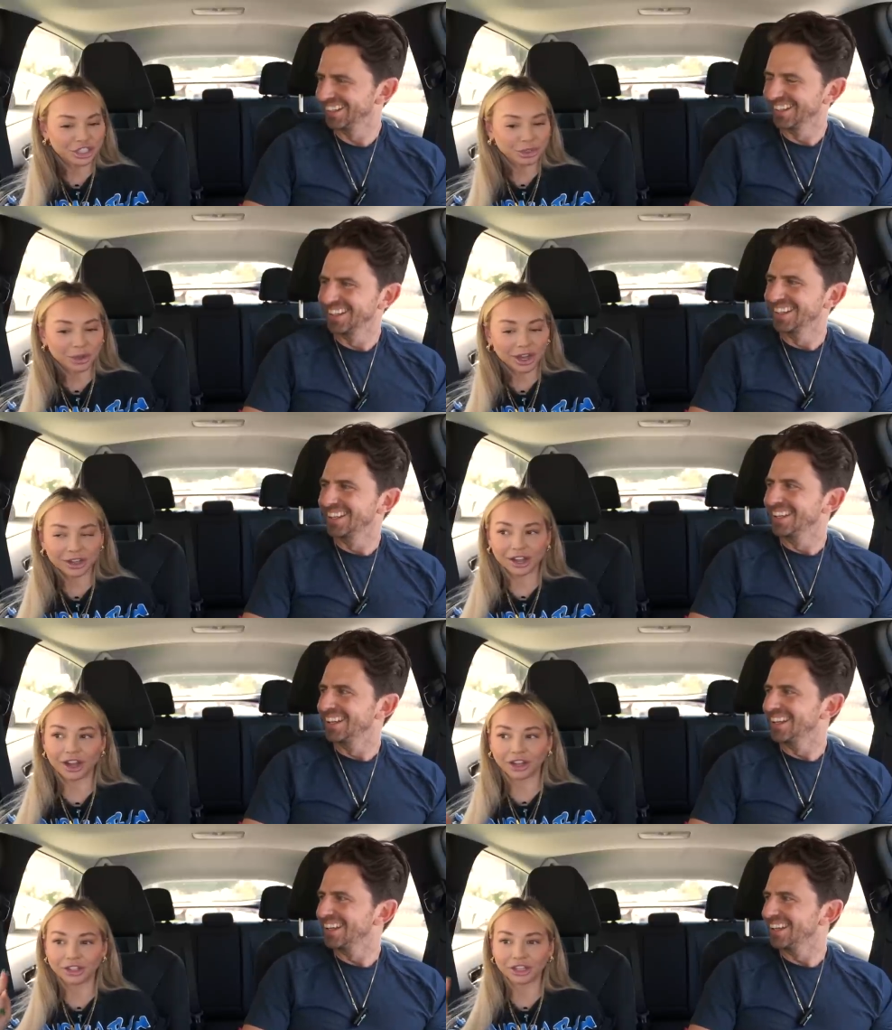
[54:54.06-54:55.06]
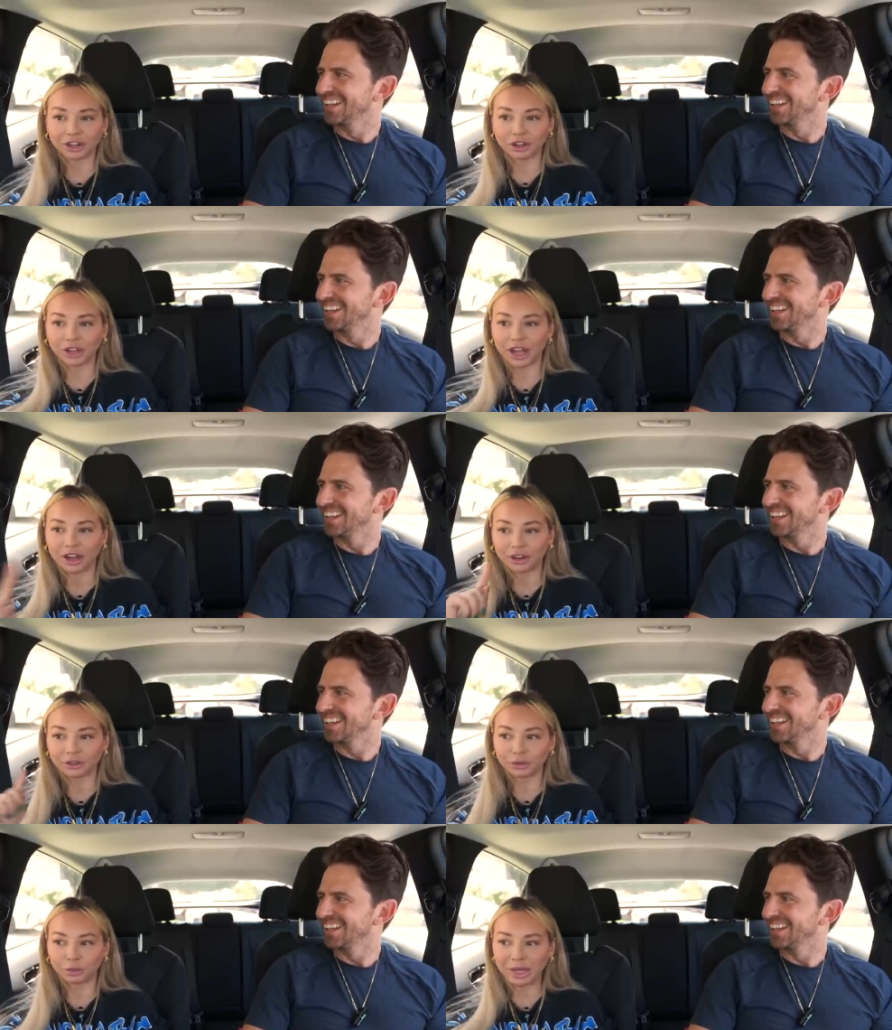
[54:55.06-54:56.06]
Speaker 1: to do a, a little uh,
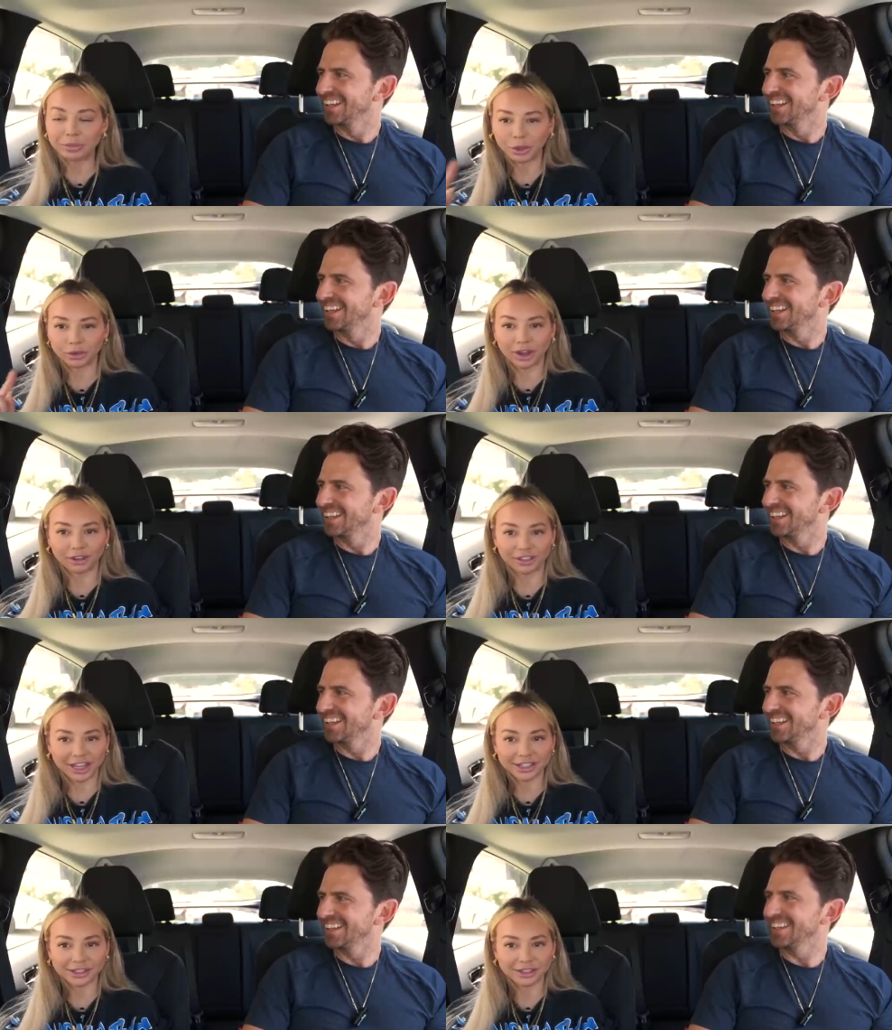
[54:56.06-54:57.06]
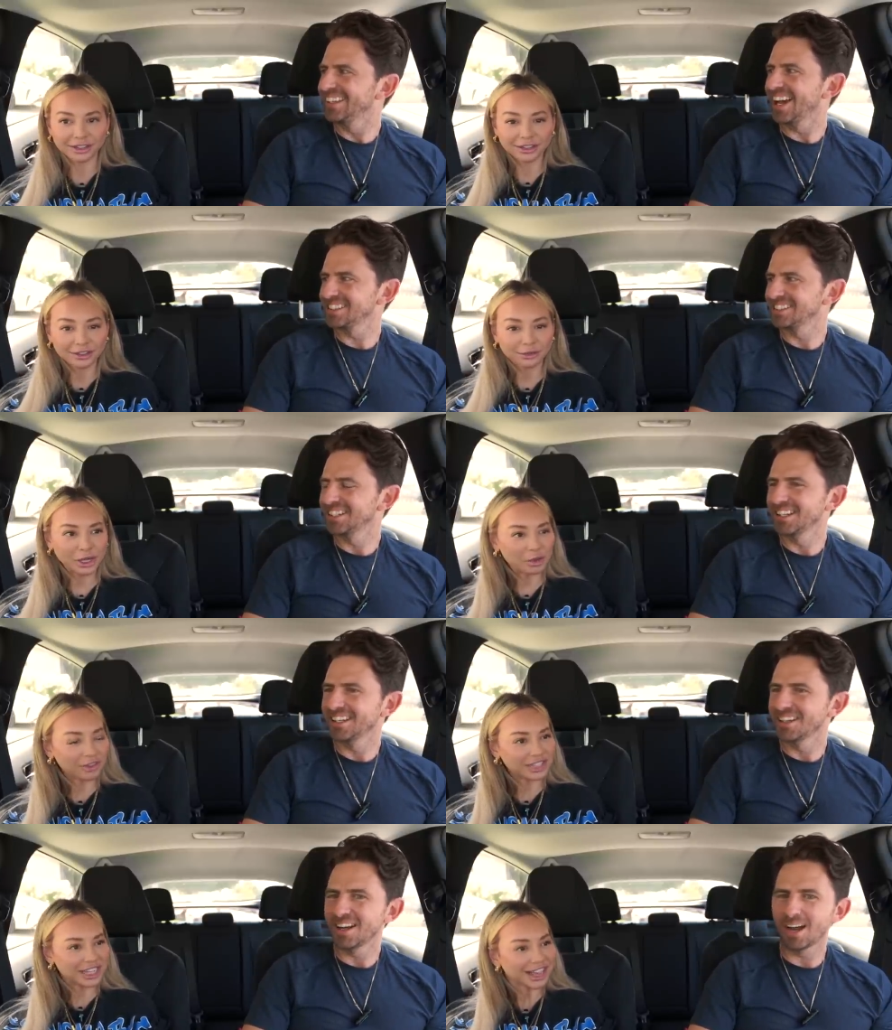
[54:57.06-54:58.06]
reboot of this. Yes. When you
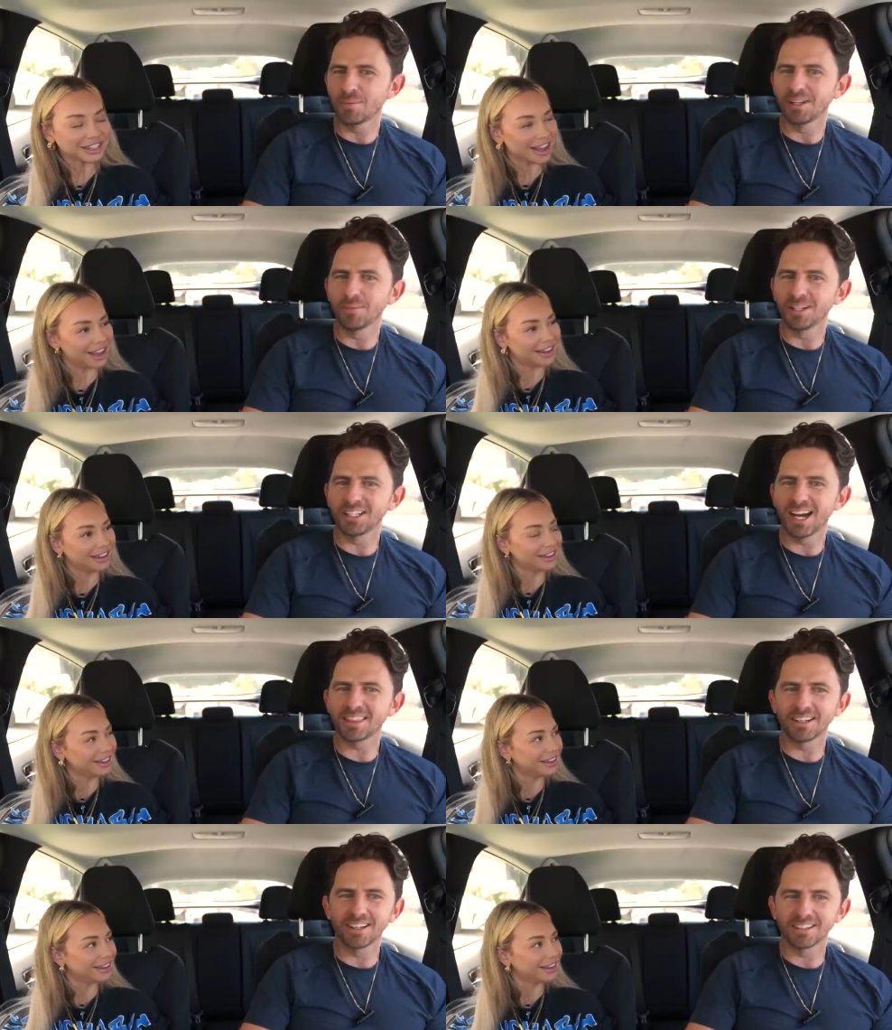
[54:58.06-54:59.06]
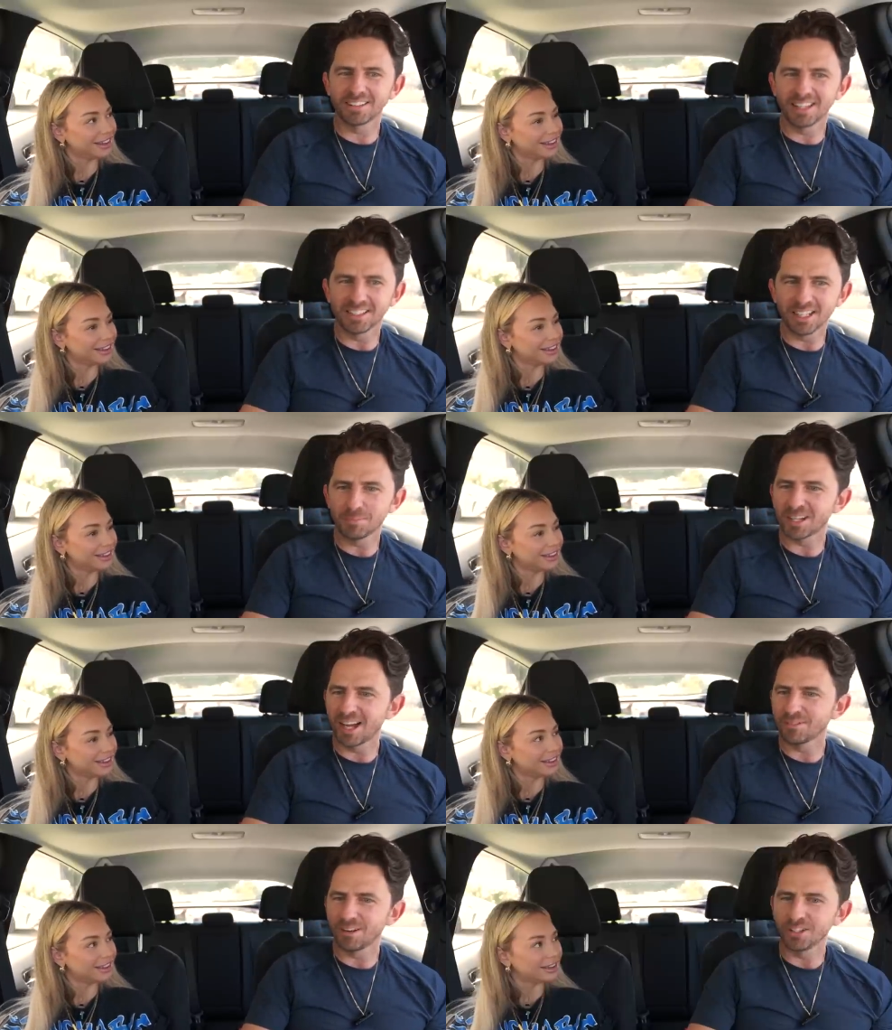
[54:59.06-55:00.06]
have the Tesla. We,
Speaker 2: we, got the, the deep
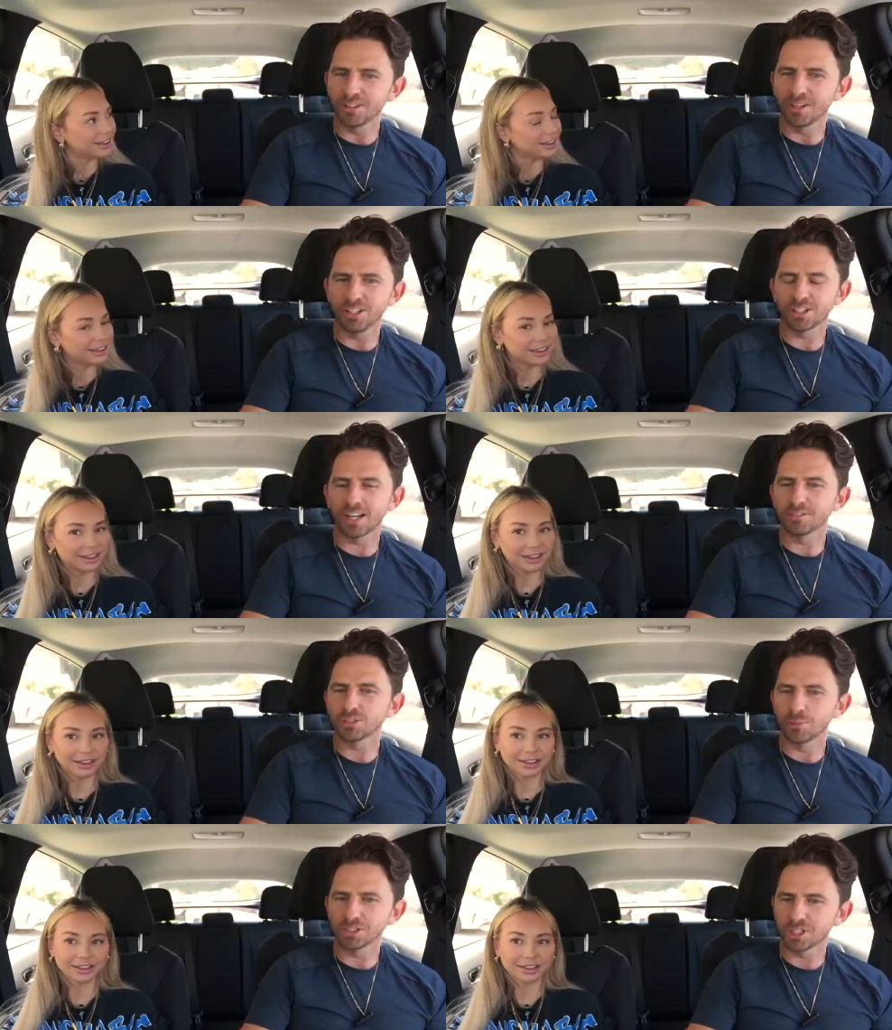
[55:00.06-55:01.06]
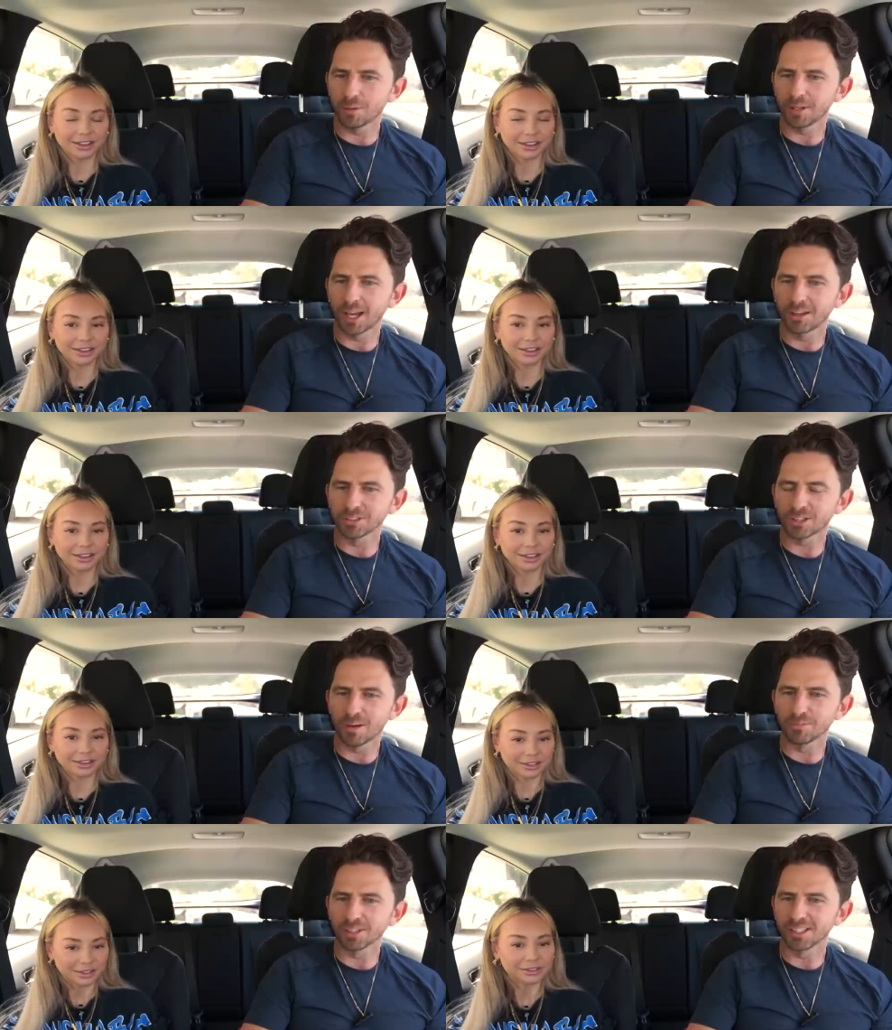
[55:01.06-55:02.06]
dive on you, and you're going to have so much coming out. So
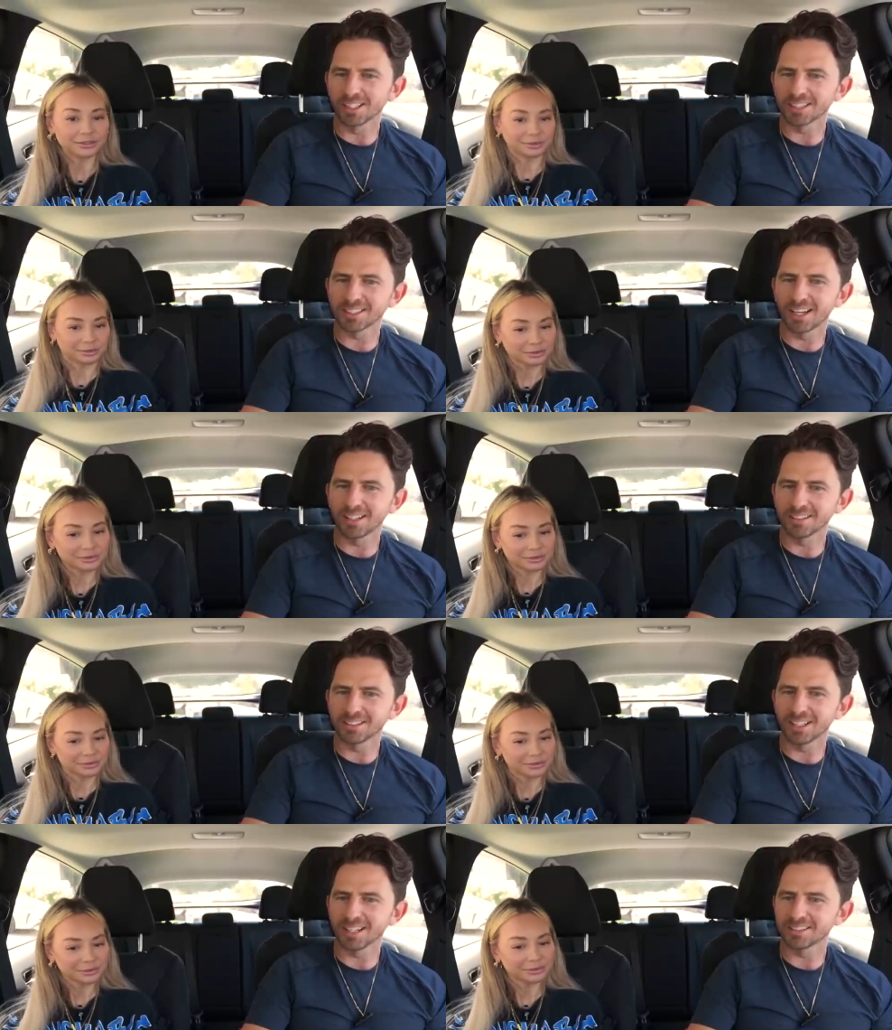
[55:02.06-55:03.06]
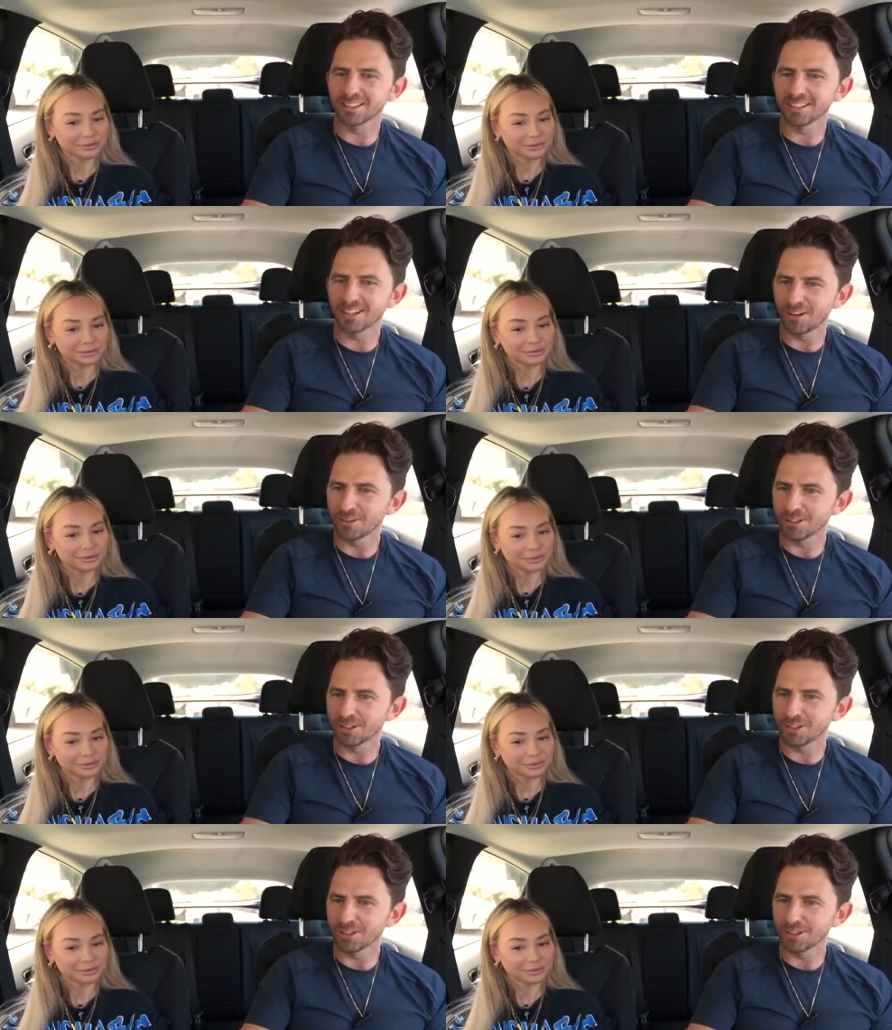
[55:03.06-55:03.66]
I'm really excited to get to know